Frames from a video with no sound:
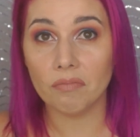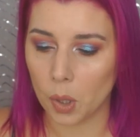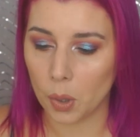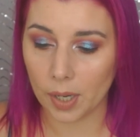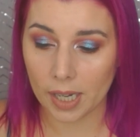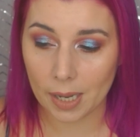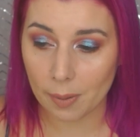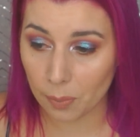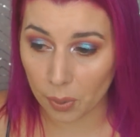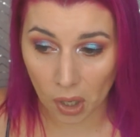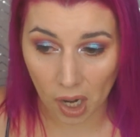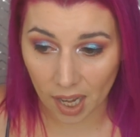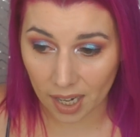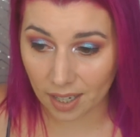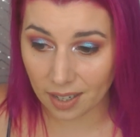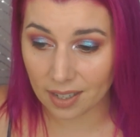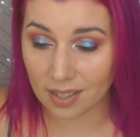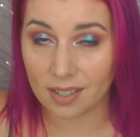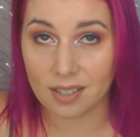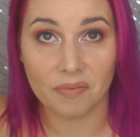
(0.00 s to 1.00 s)
cream
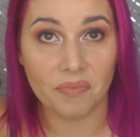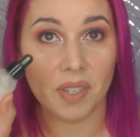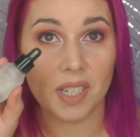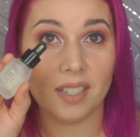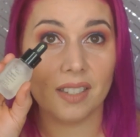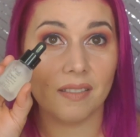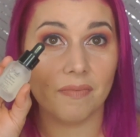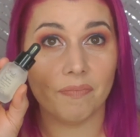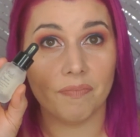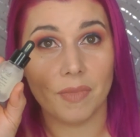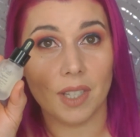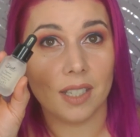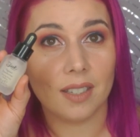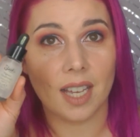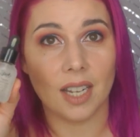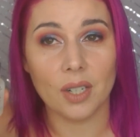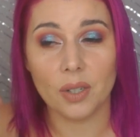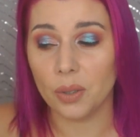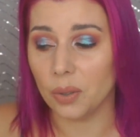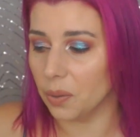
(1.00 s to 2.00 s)
products, this is
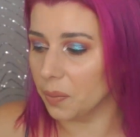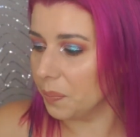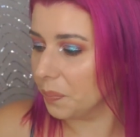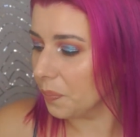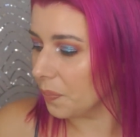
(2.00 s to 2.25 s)
kind of cool.